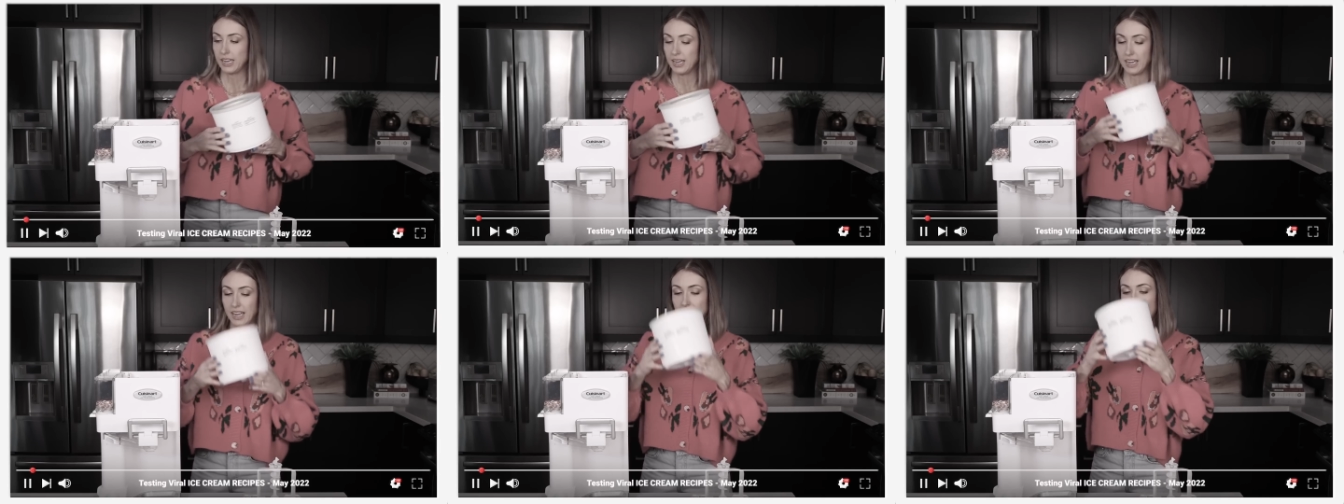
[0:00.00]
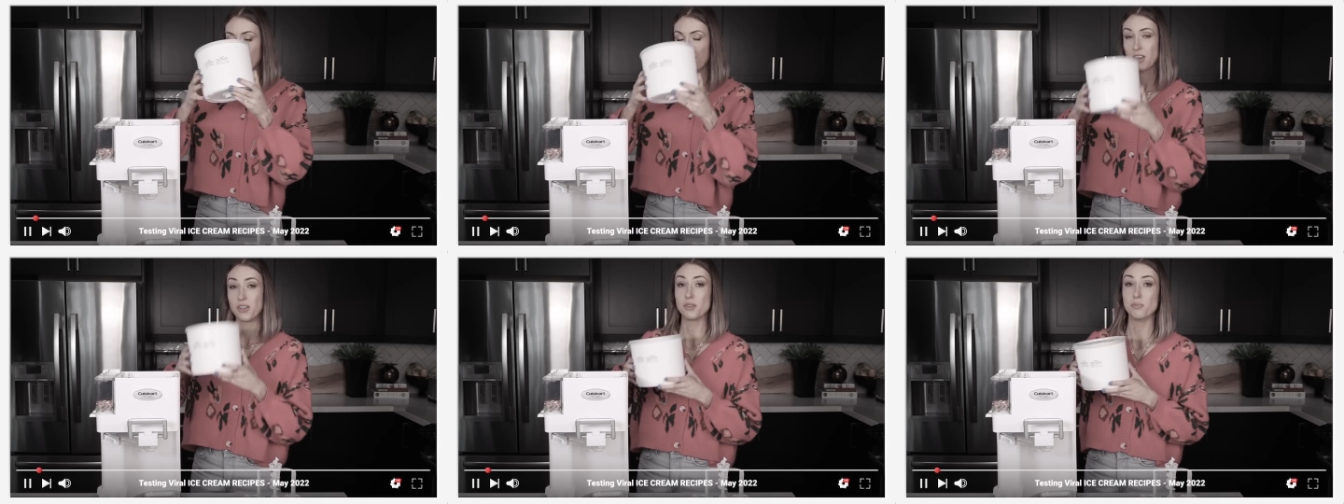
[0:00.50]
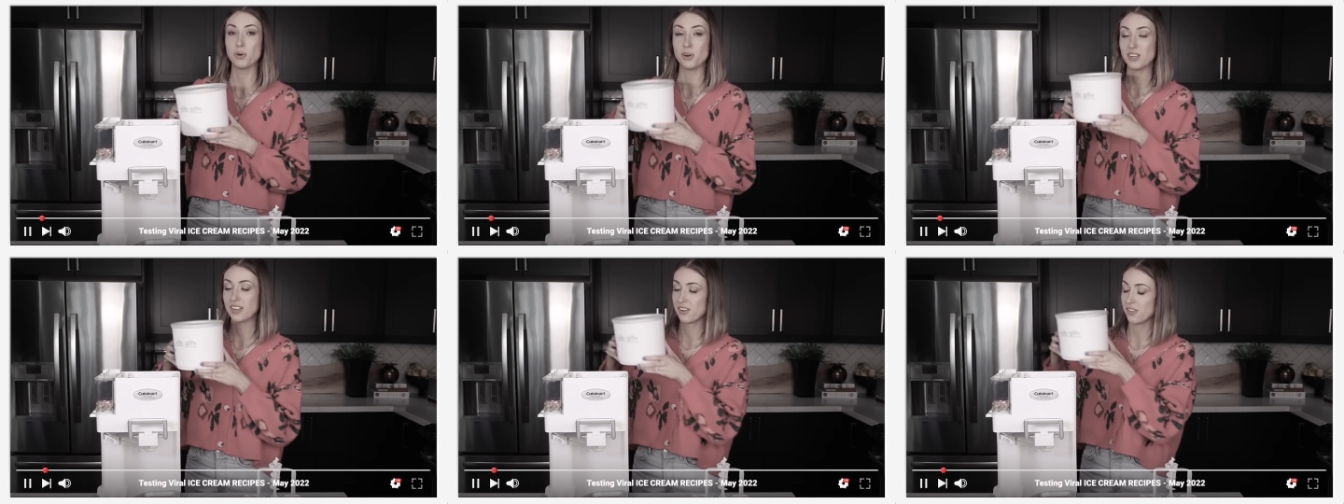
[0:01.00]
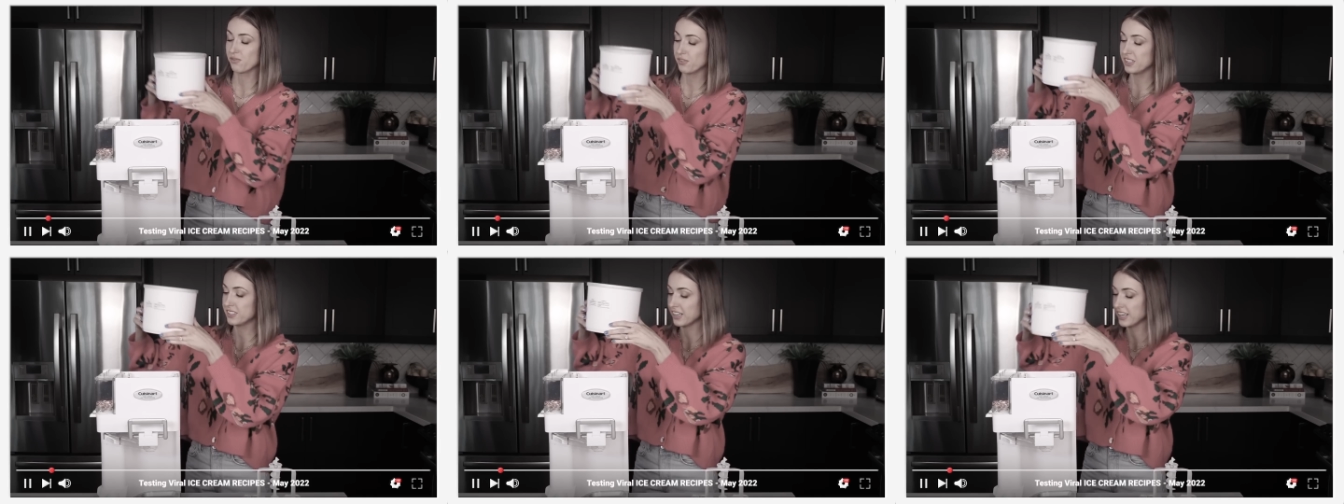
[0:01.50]
other one, you had
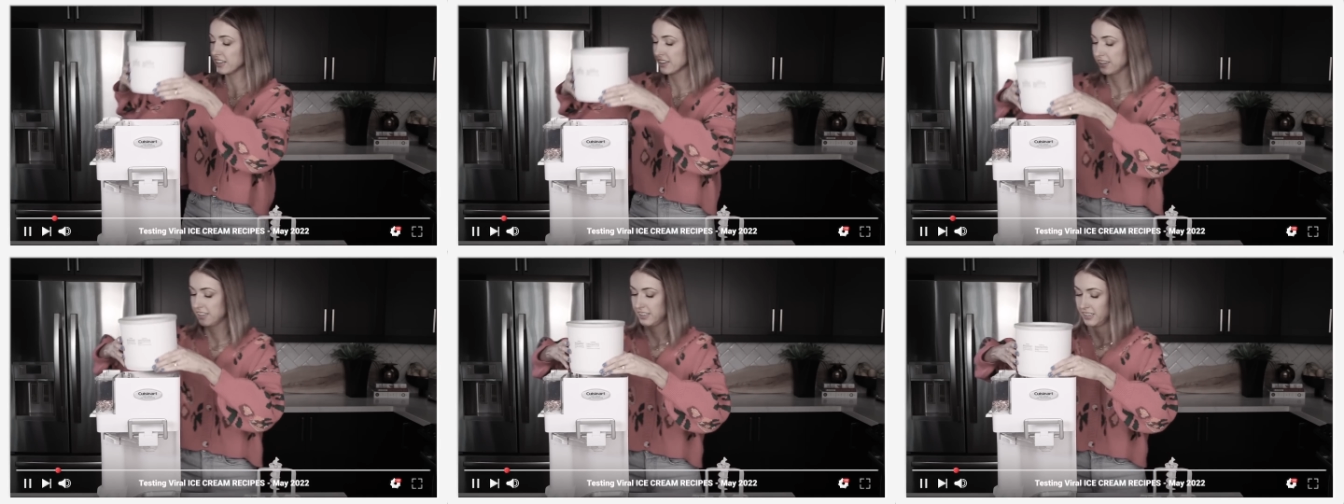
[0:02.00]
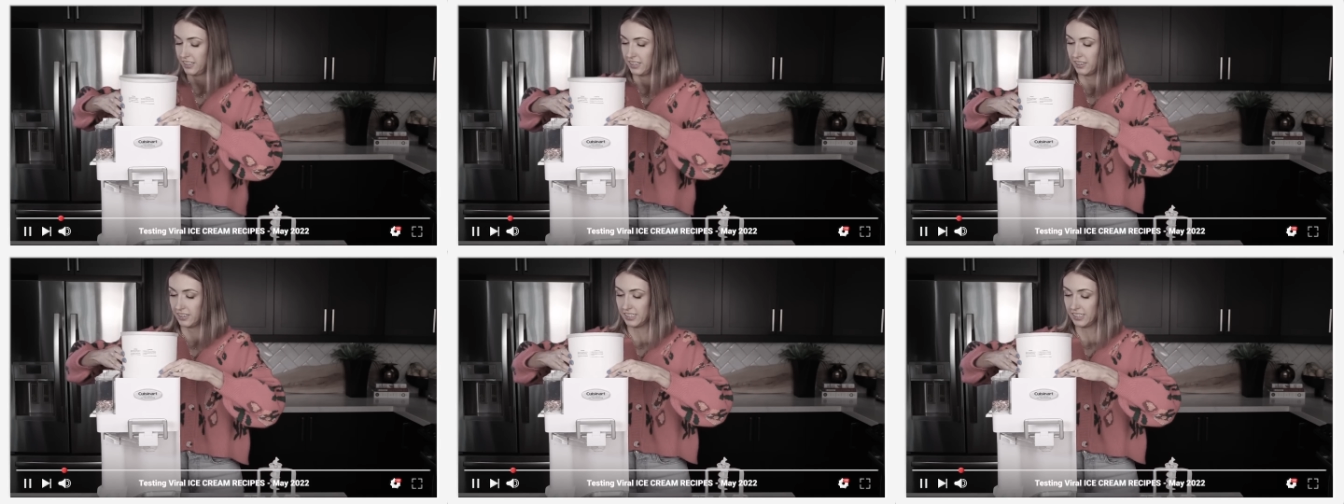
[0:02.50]
to use the